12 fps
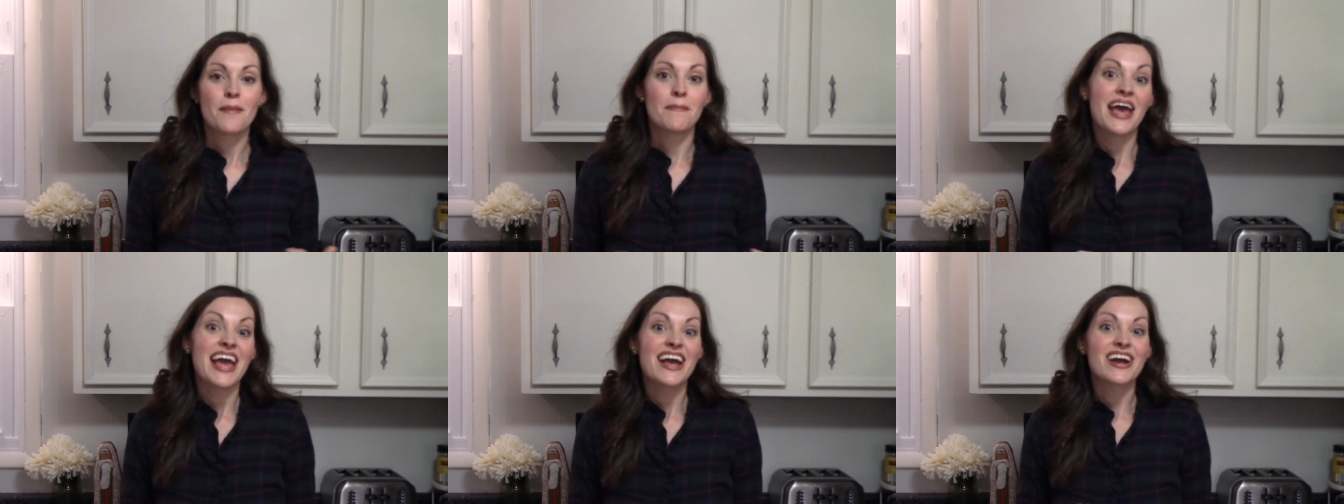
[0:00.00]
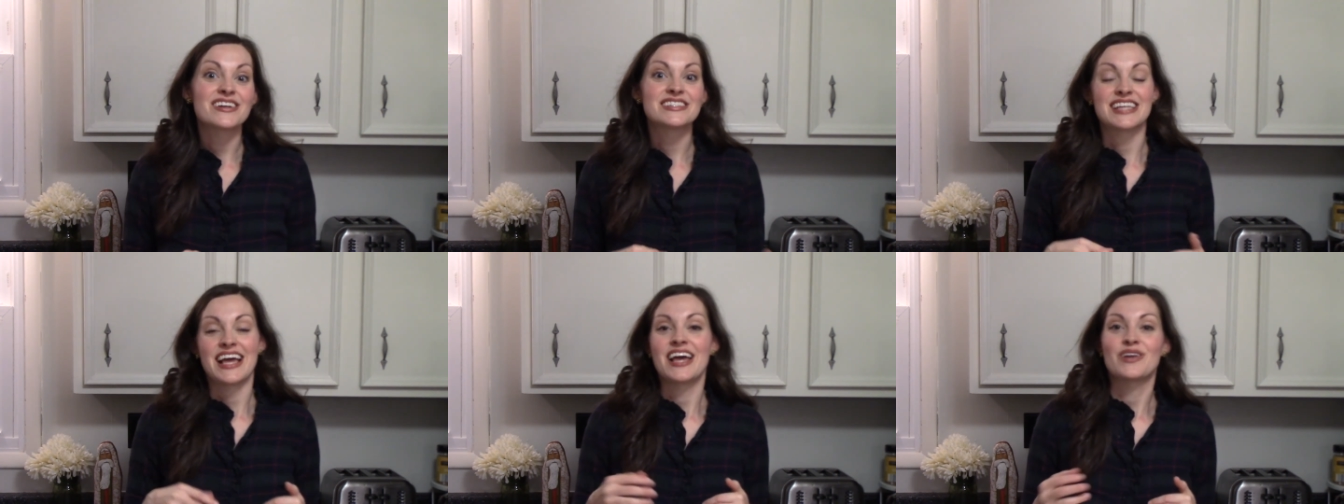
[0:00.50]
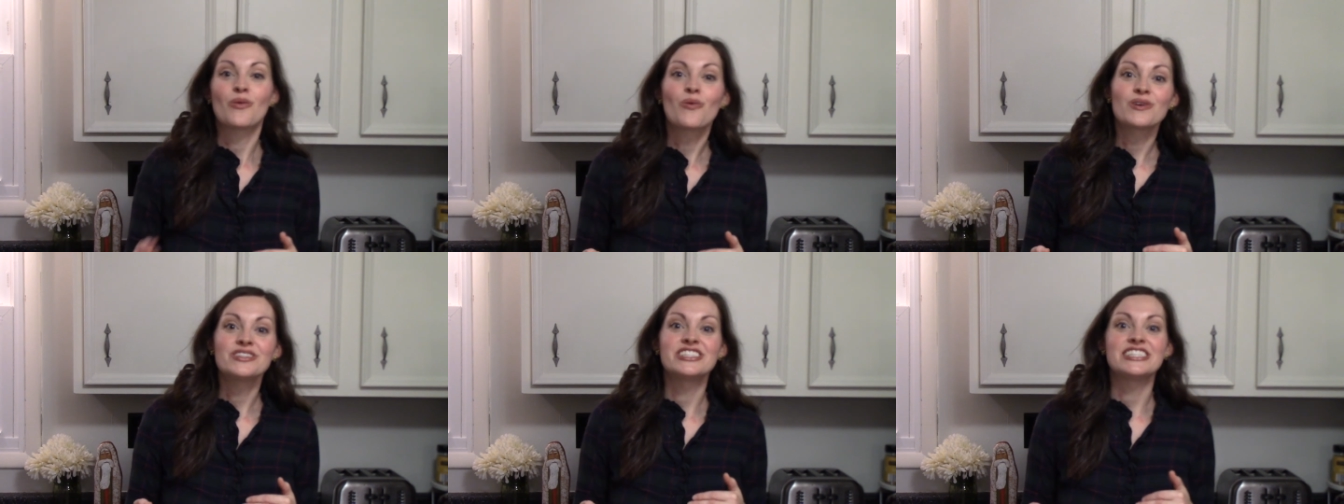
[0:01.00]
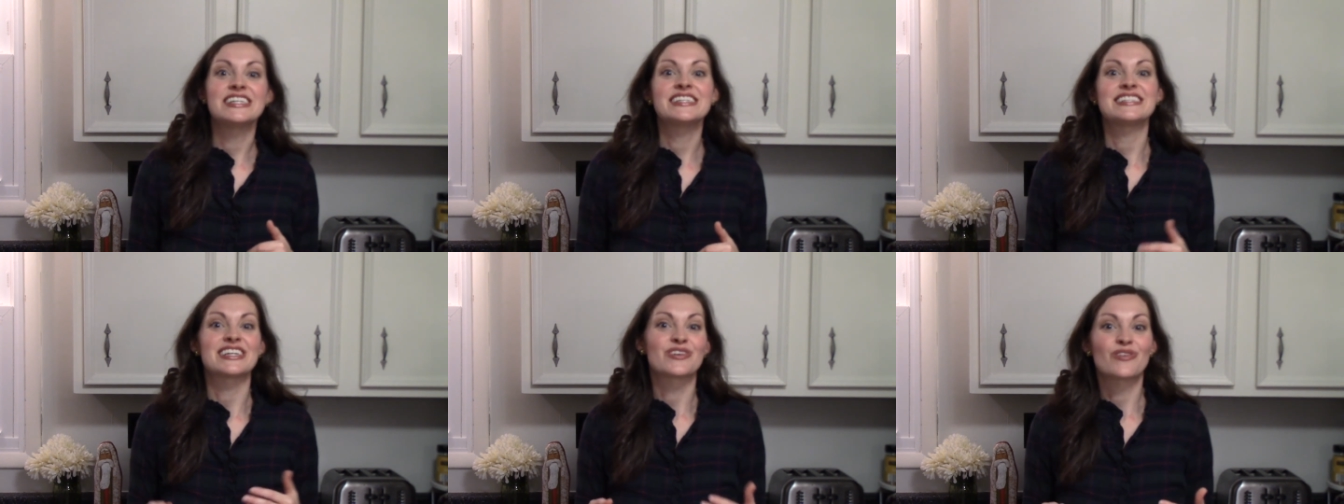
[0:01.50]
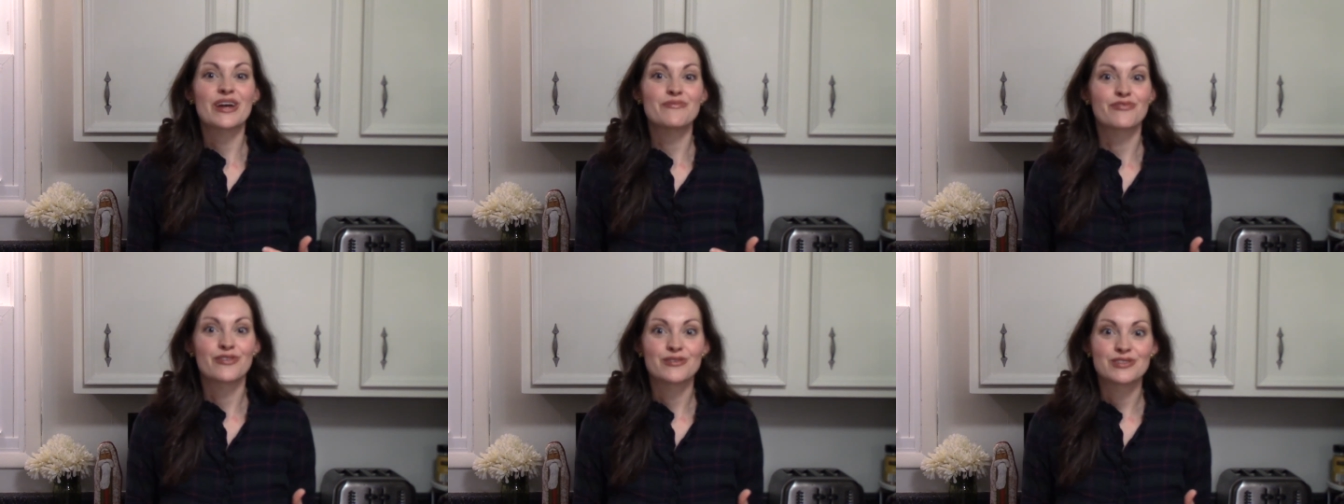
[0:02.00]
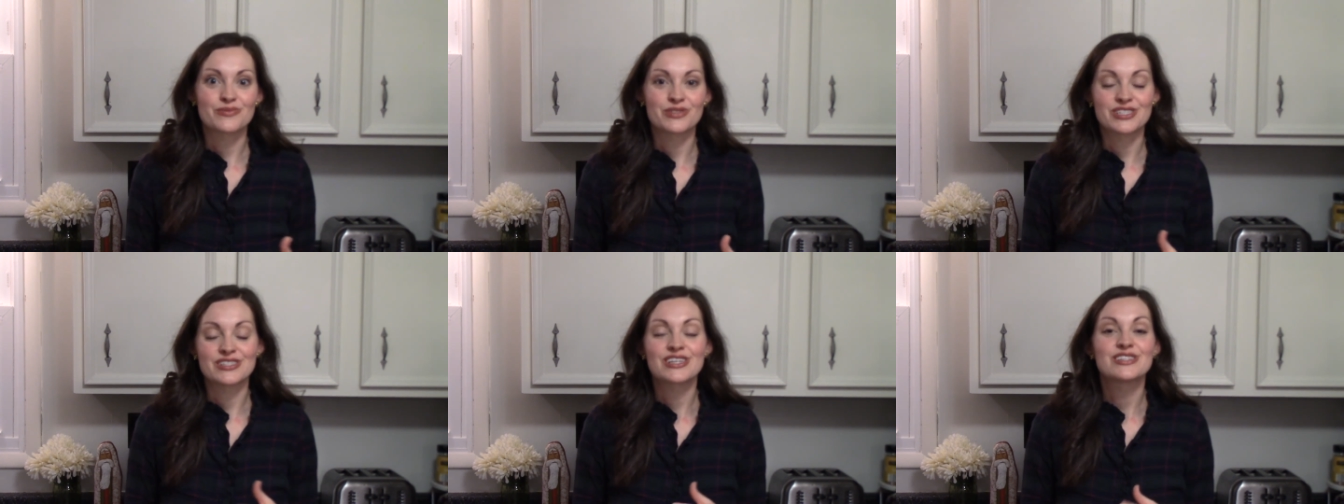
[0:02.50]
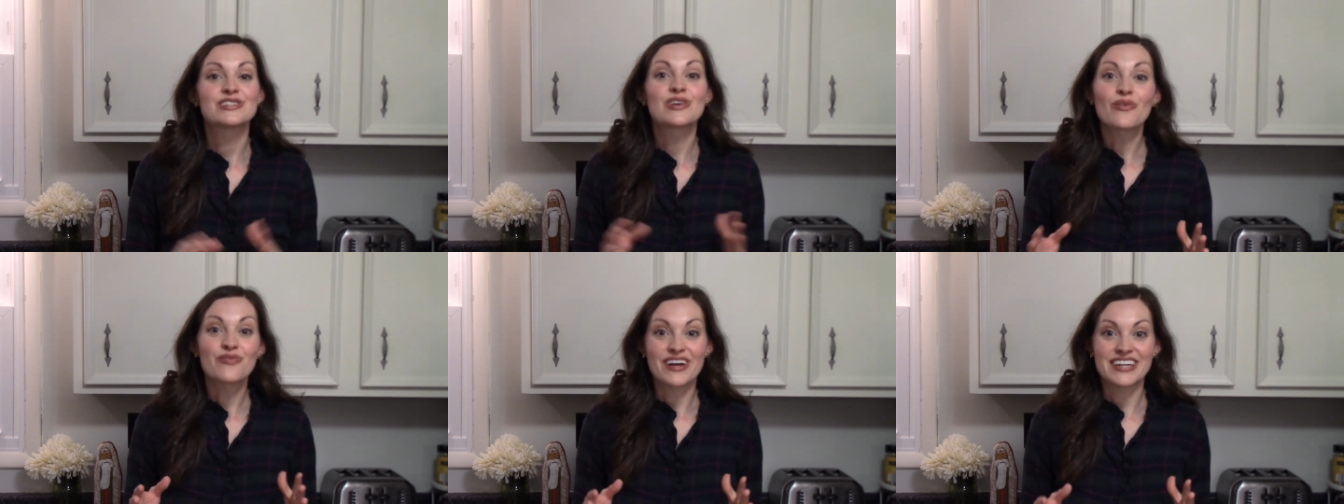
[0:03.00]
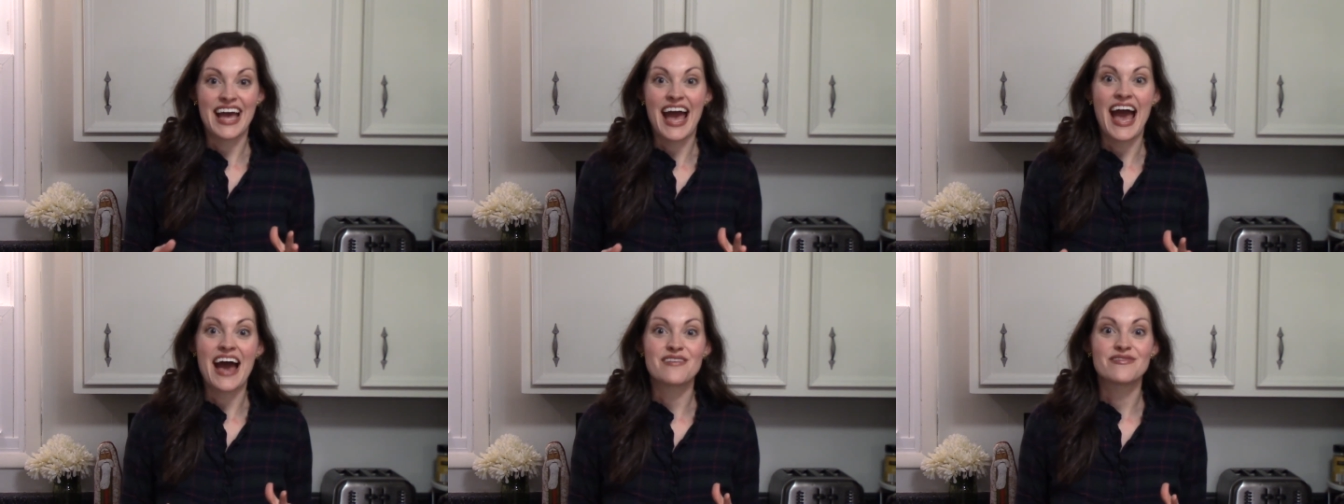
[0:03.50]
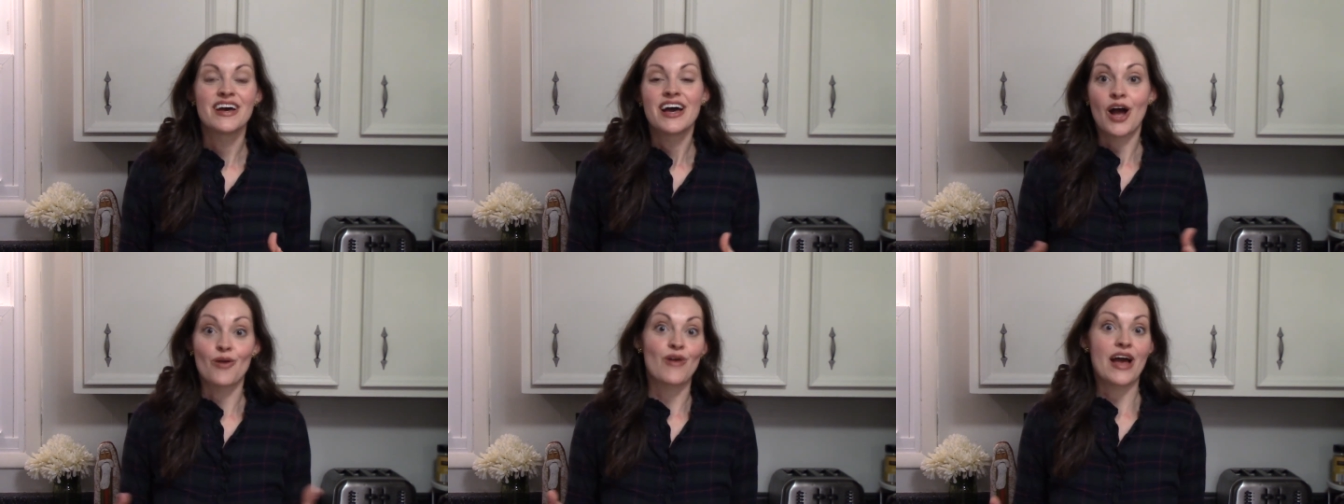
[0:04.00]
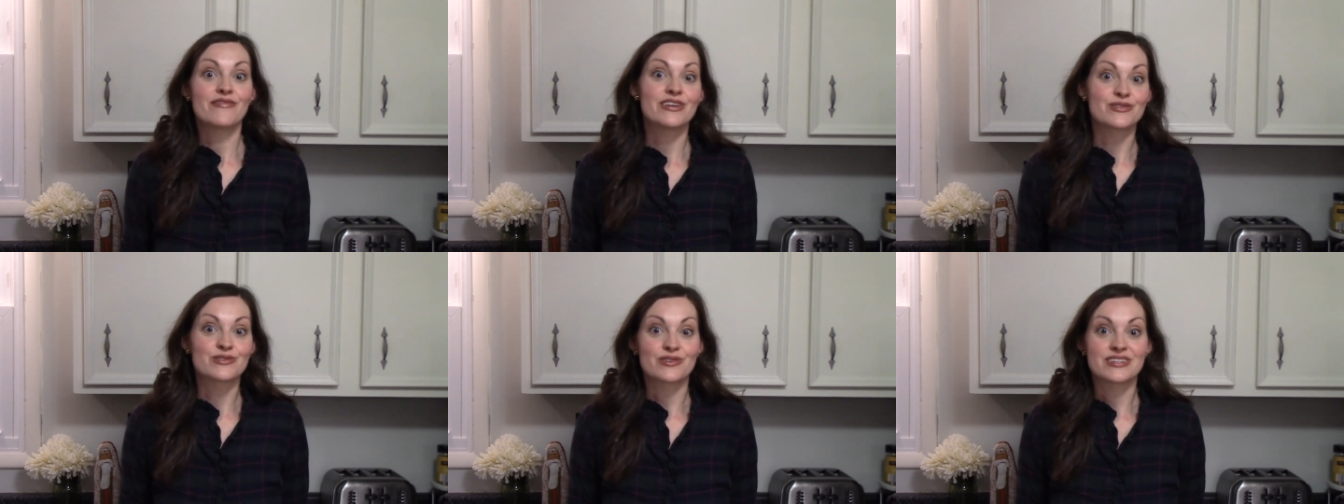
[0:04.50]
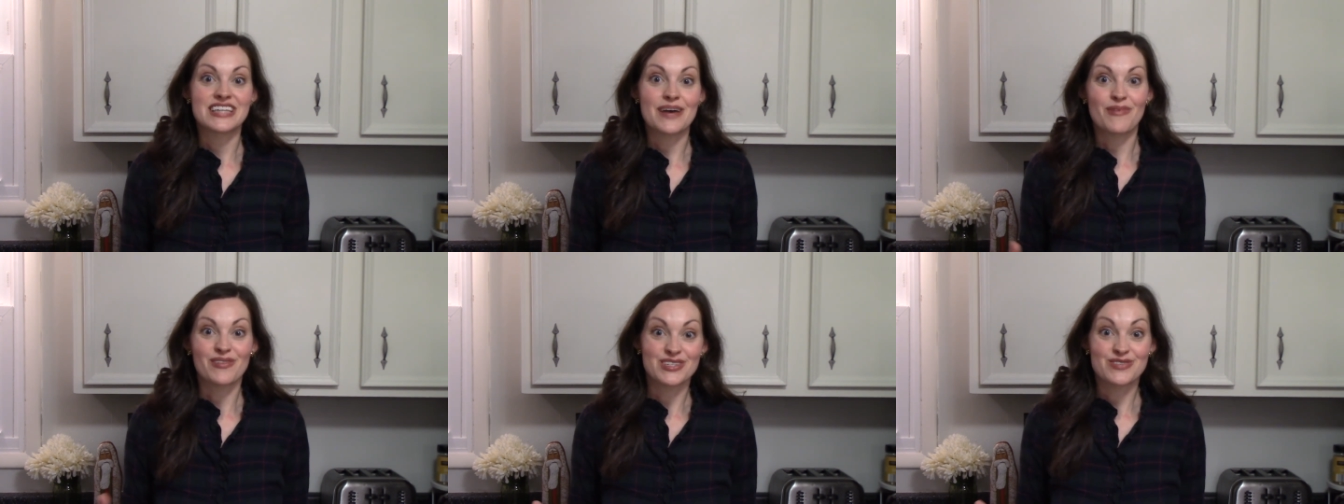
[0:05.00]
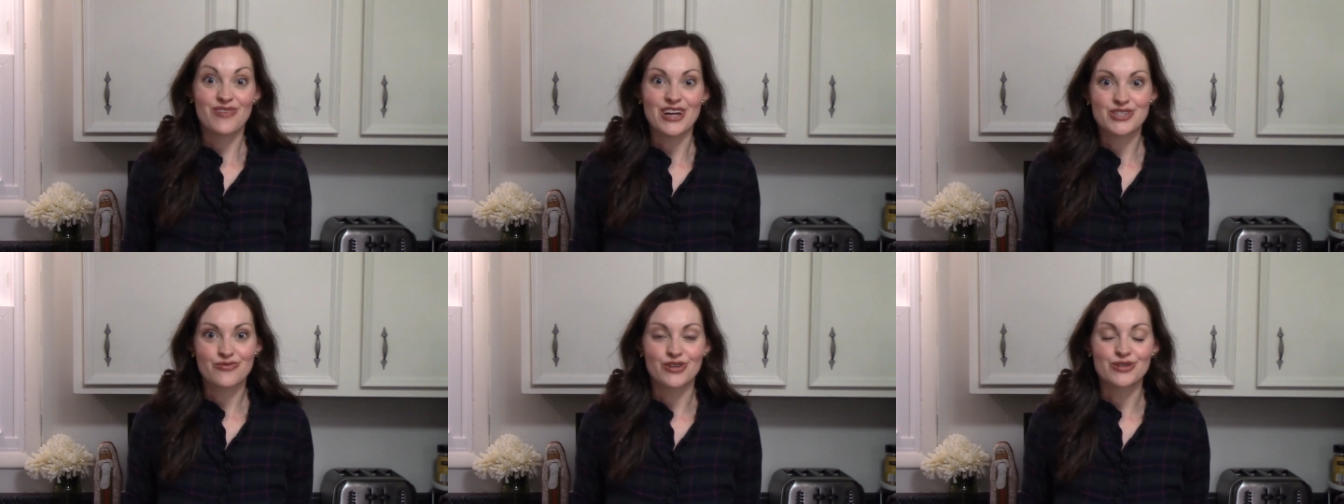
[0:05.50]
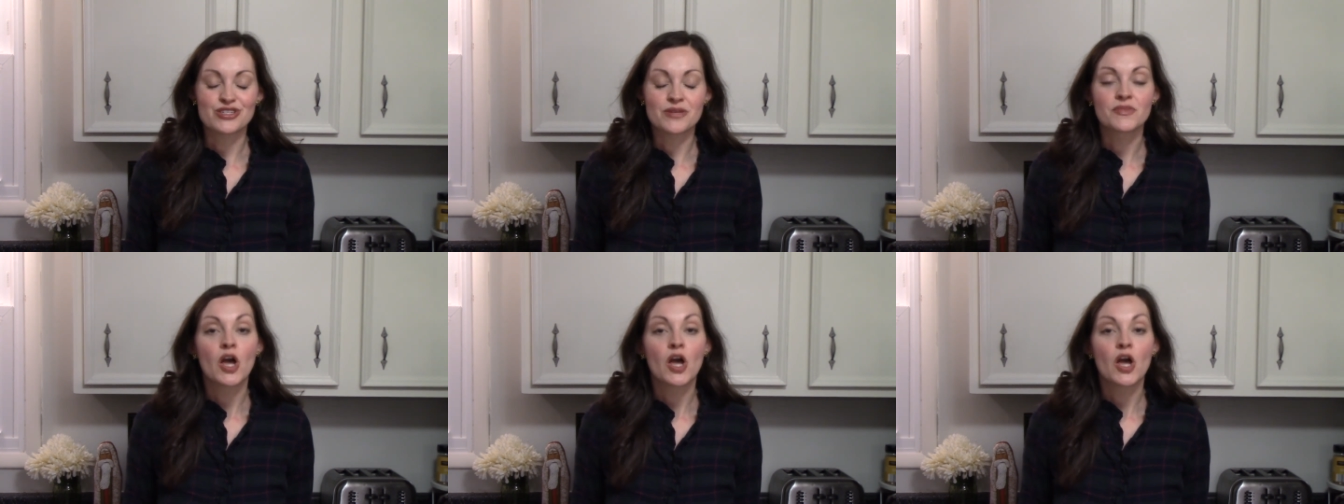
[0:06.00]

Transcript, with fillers: pears and oranges and grapefruits, which is so fun to have arrive at your doorstep, all this fresh fruit.